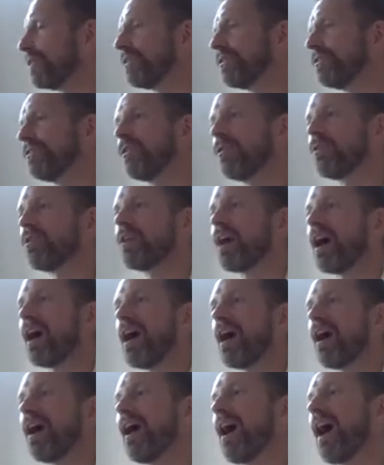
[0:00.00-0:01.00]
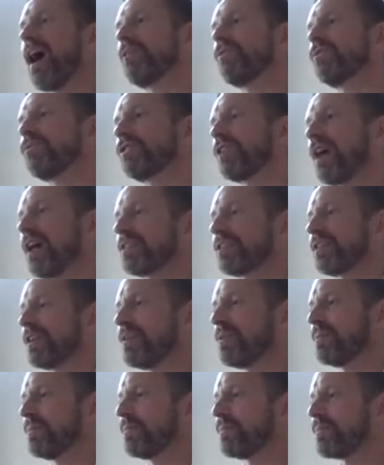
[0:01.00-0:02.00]
yoga,
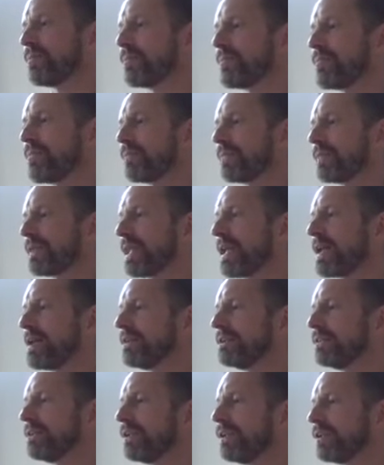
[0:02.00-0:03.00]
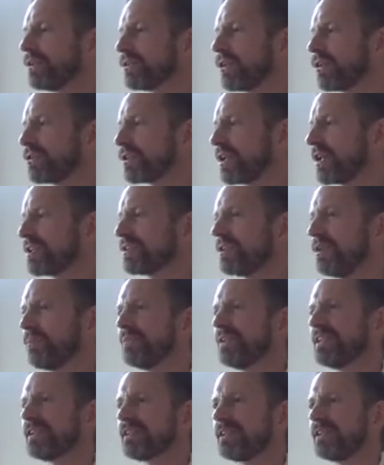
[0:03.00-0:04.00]
anushasana. So shasana
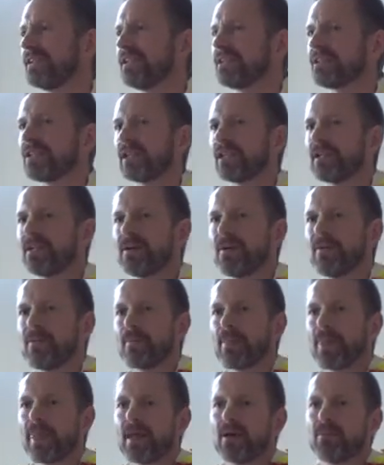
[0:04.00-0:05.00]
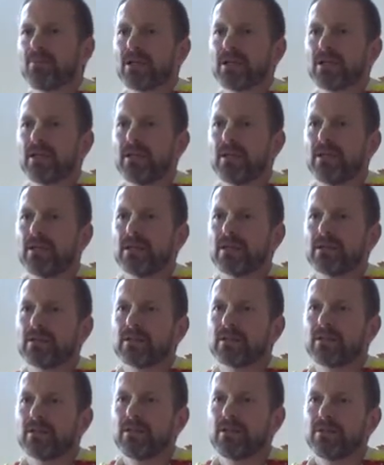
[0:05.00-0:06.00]
means teaching. But here
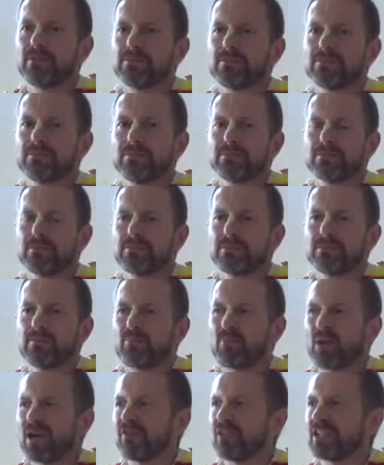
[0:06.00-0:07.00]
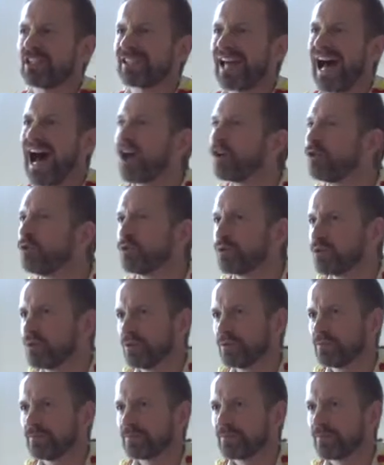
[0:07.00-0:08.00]
the prefix anu
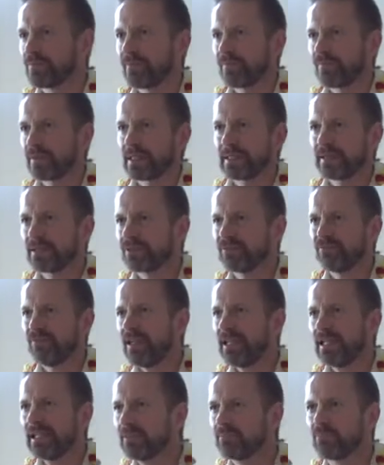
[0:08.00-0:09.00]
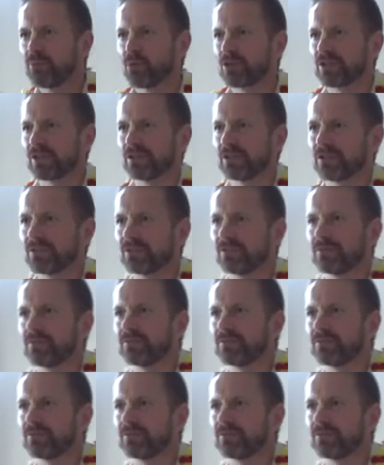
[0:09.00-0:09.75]
is very important.